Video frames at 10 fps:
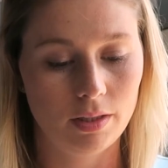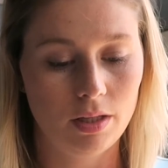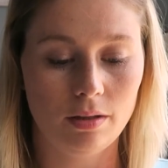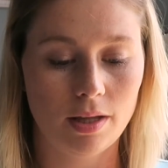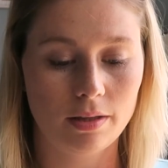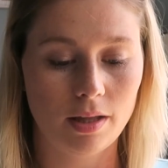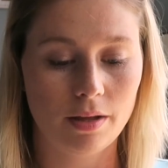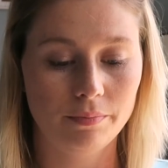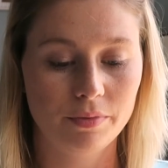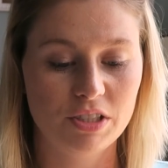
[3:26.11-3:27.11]
He'll like
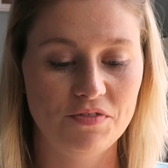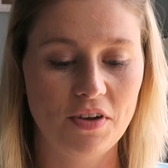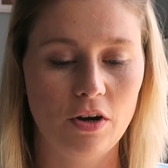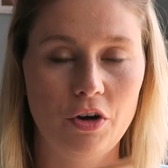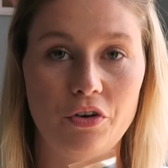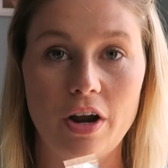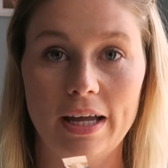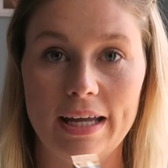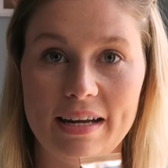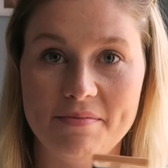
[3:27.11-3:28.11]
that. It's very
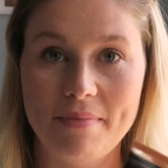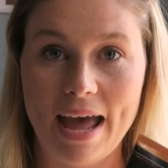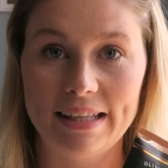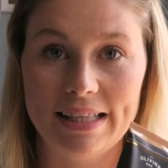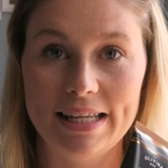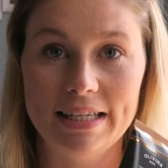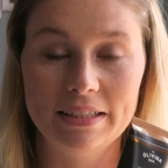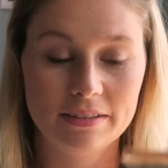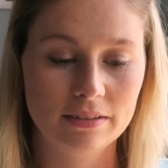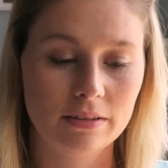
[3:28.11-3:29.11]
rugged and manly,
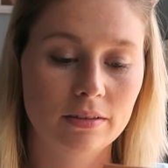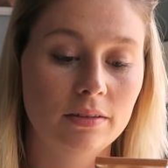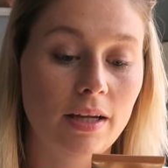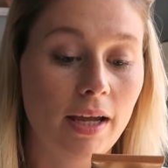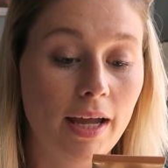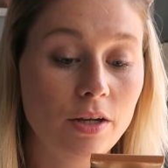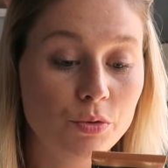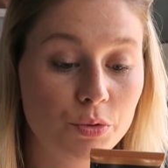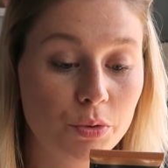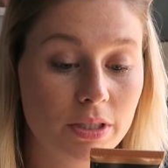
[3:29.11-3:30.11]
and
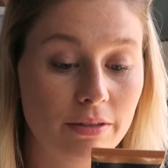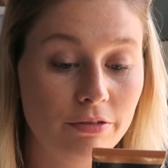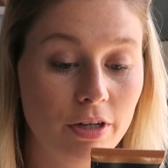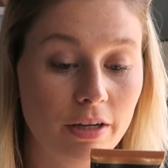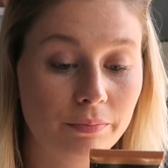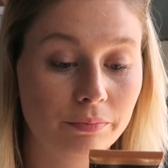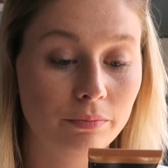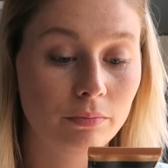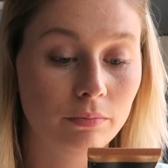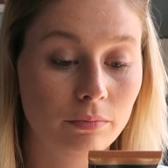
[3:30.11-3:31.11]
cruelty-free,
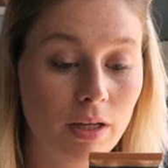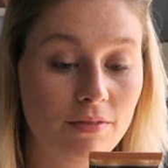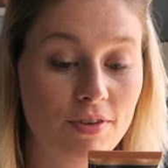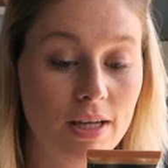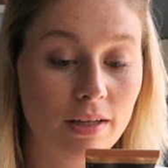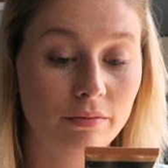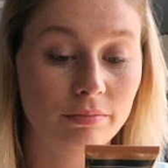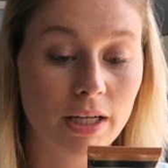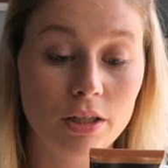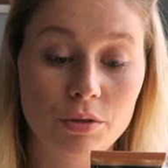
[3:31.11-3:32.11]
and vegan,
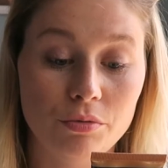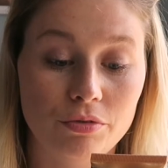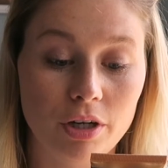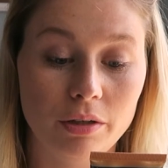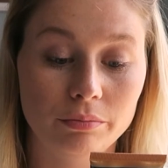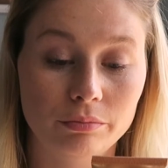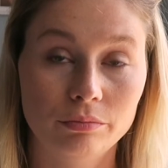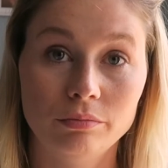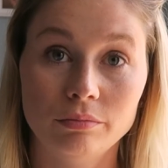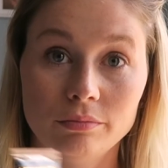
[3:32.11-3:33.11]
and gluten-free.
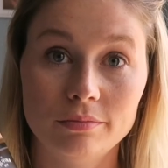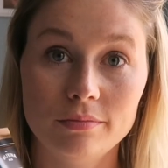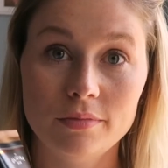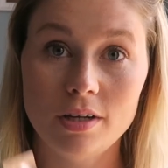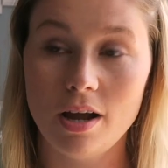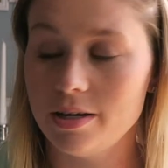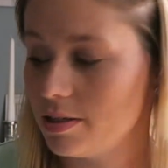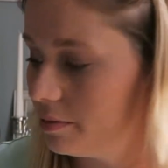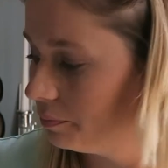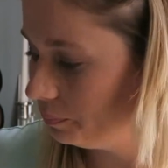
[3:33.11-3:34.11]

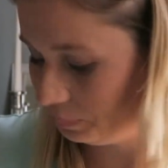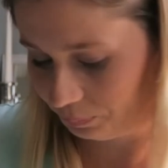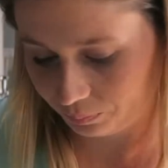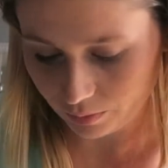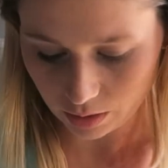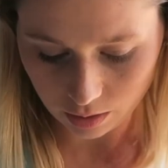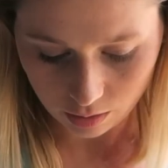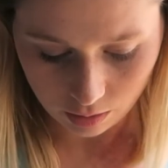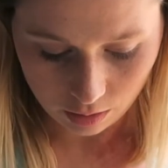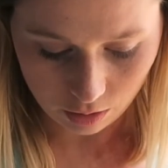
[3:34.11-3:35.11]
Nice.
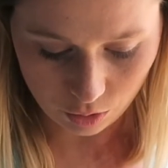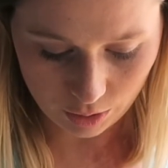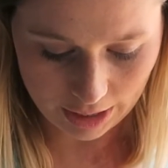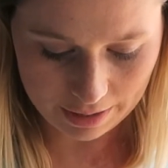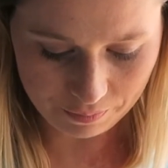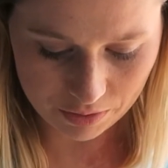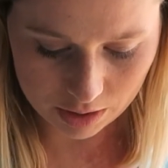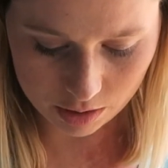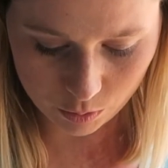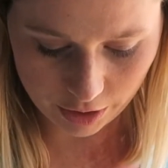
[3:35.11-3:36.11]
Okay,
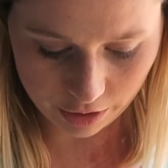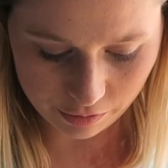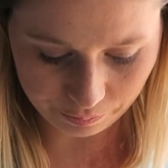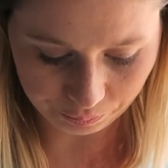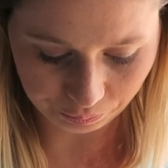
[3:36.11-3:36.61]
this is weird.